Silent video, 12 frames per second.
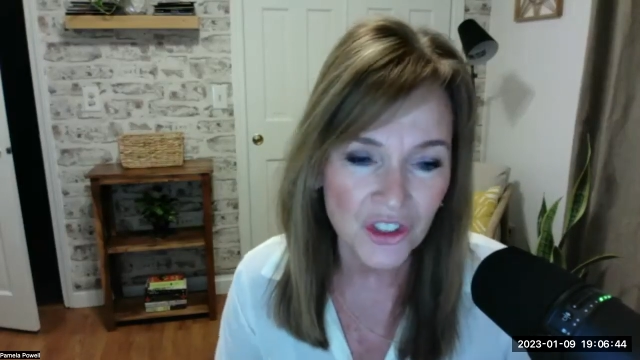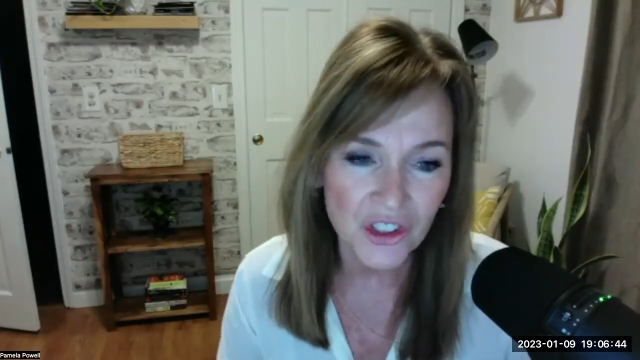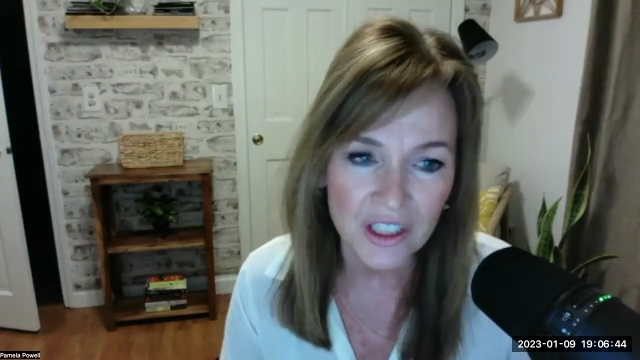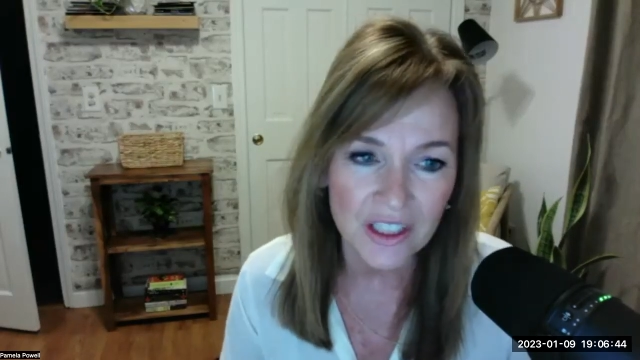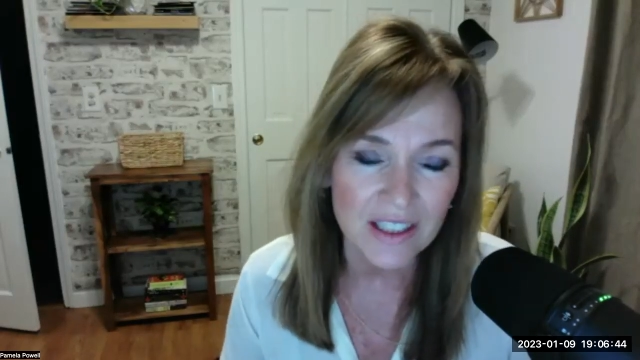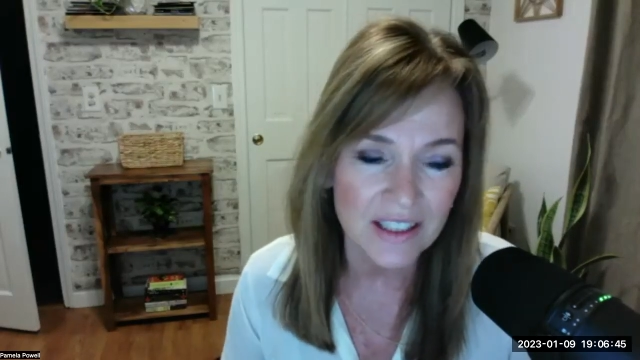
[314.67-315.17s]

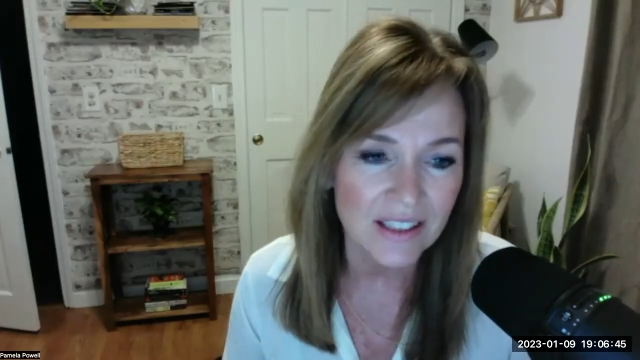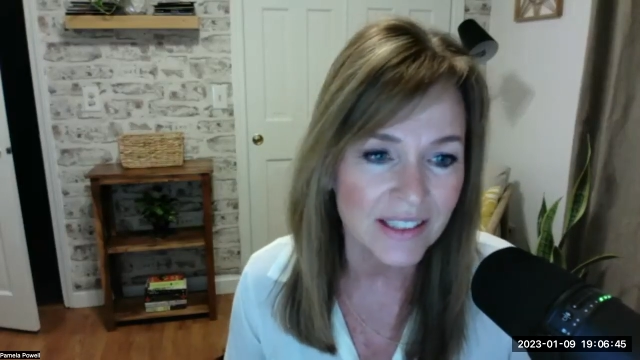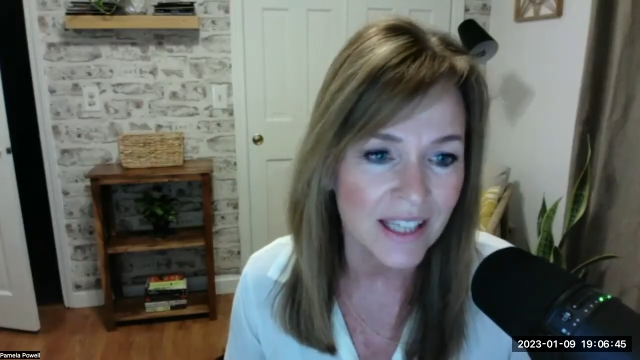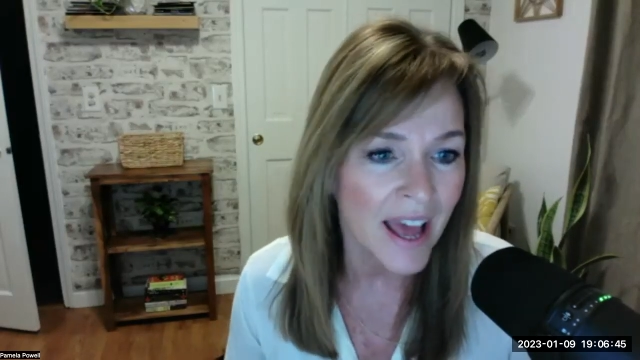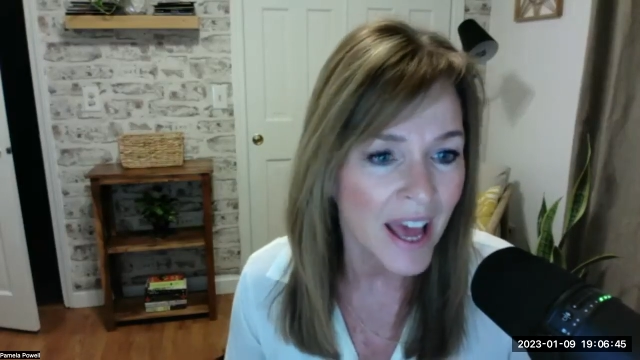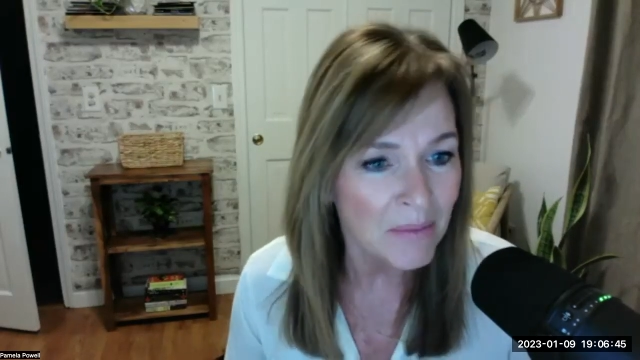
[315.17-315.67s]
She is
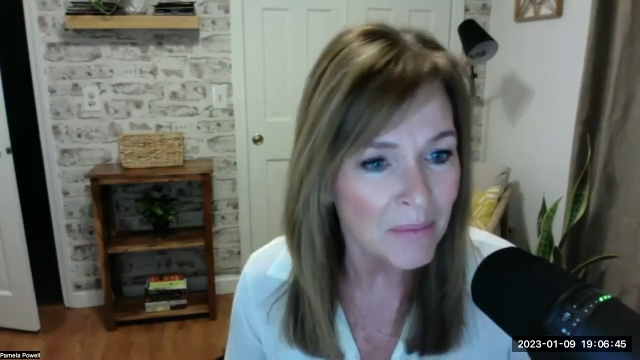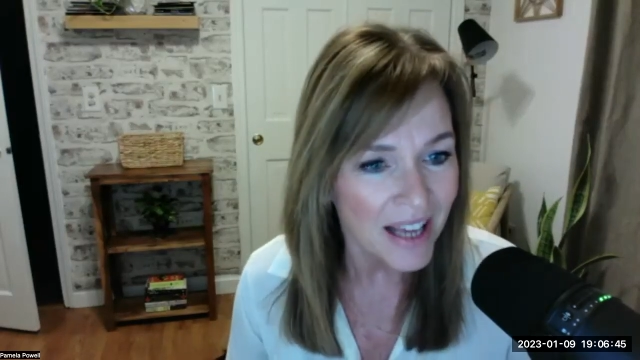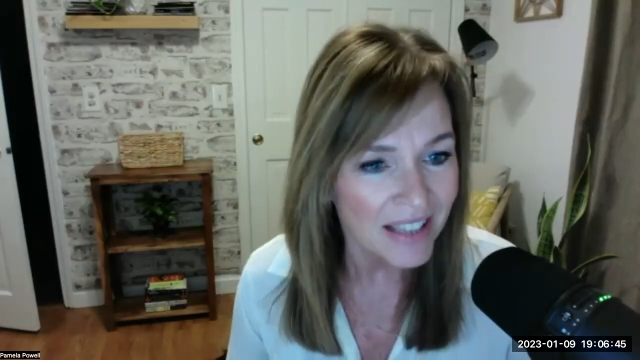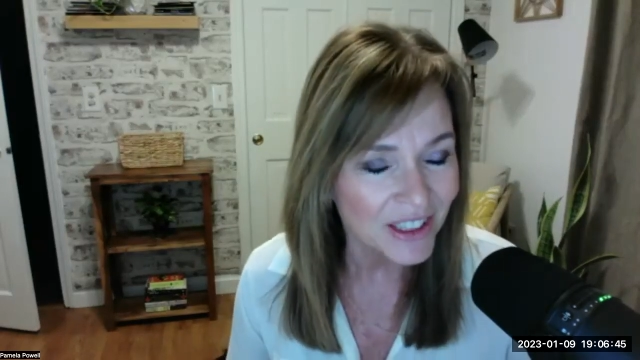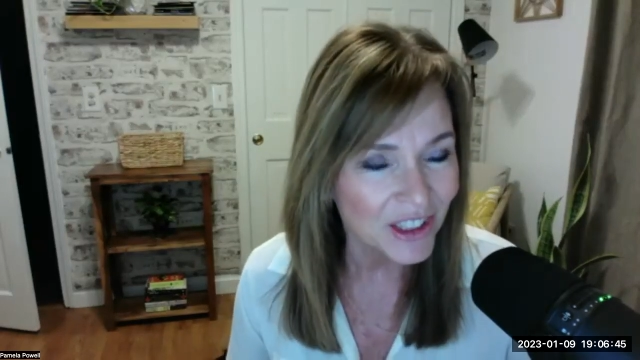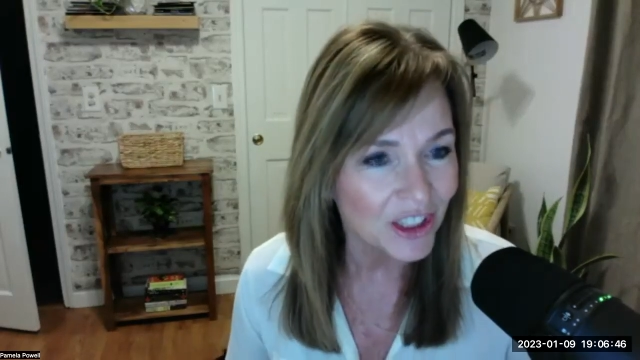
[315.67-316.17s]
the
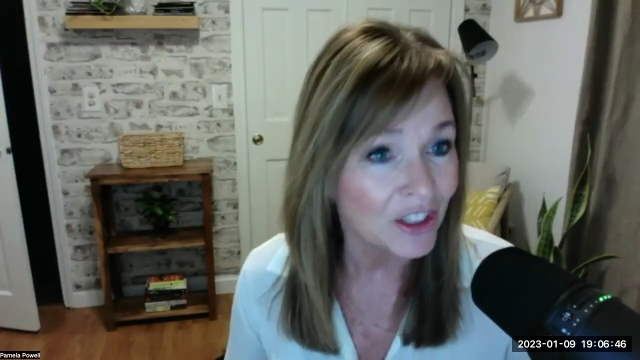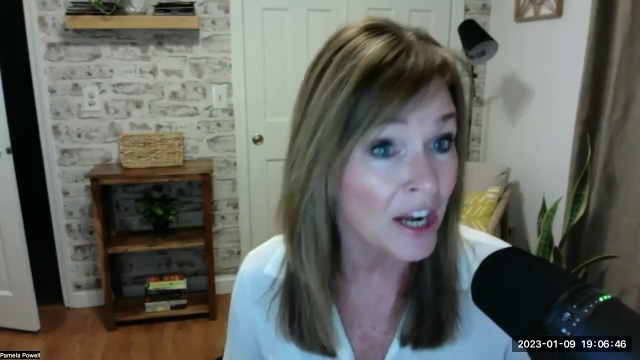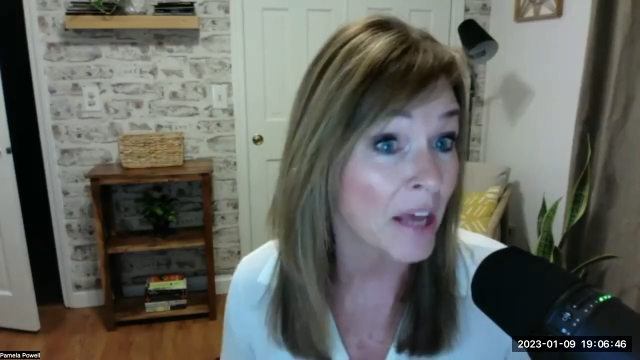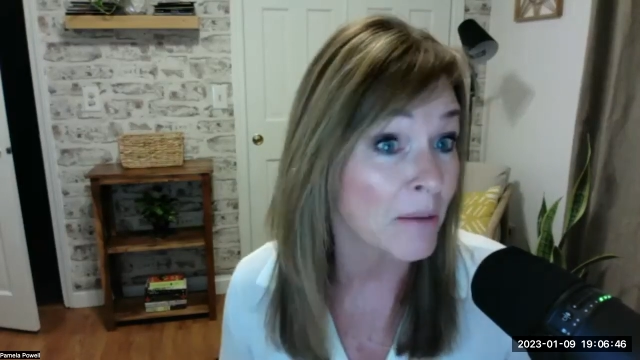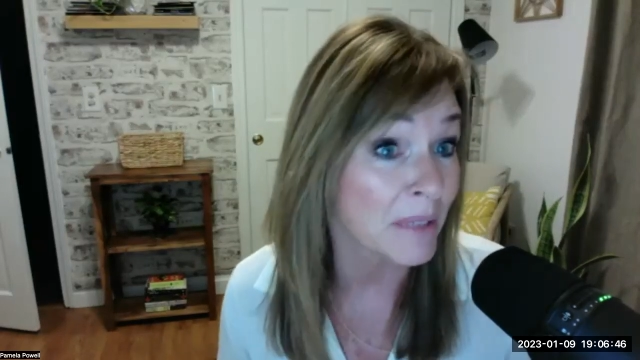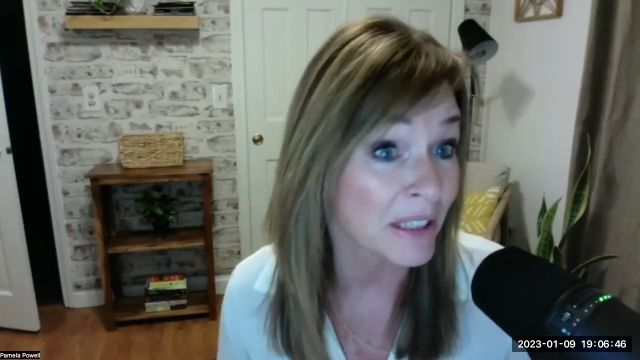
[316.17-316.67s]
headmaster or
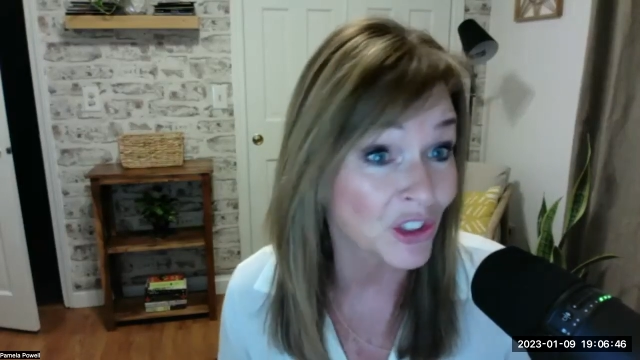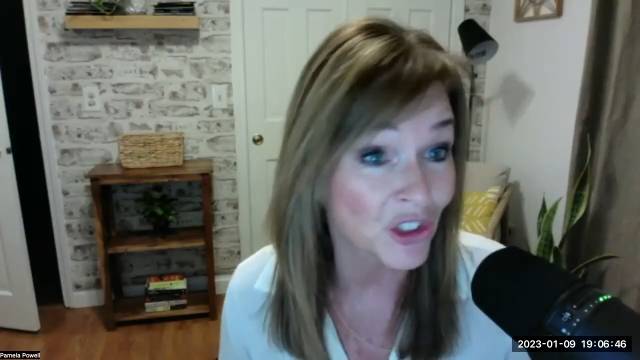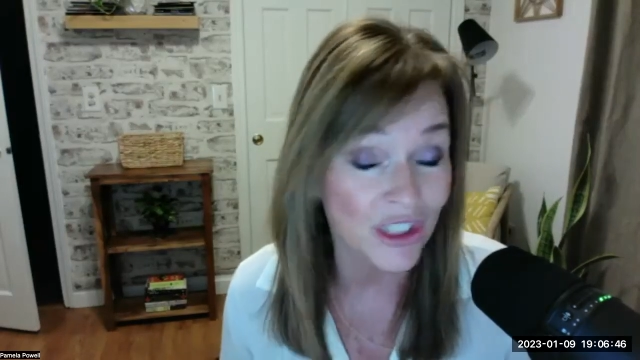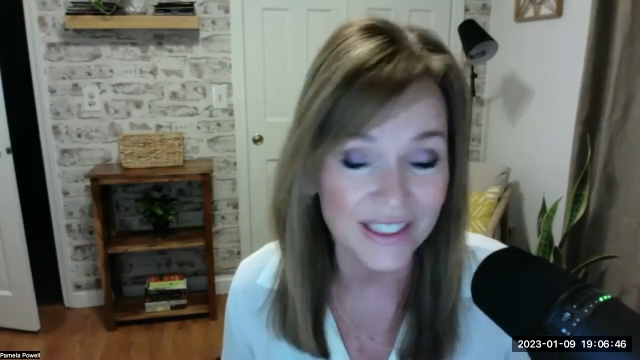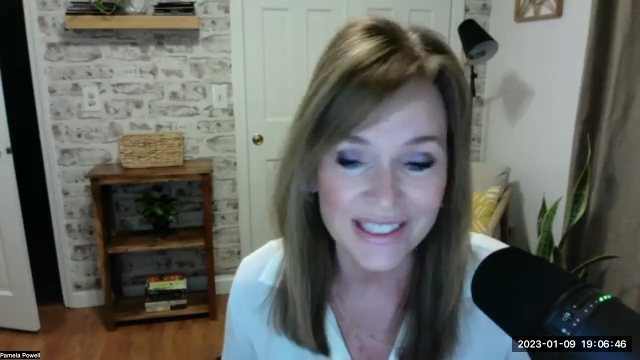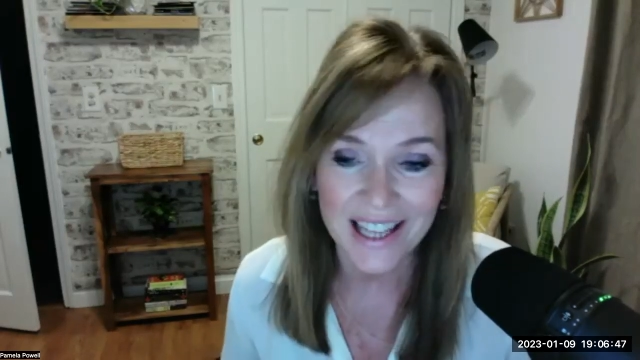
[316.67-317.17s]

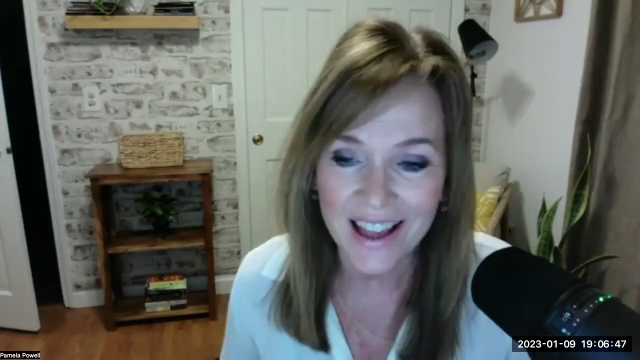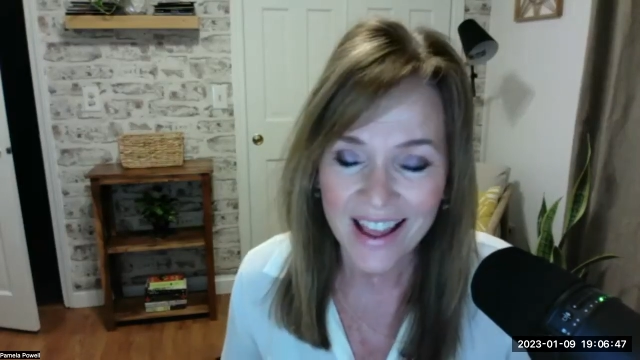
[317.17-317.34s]
headmistress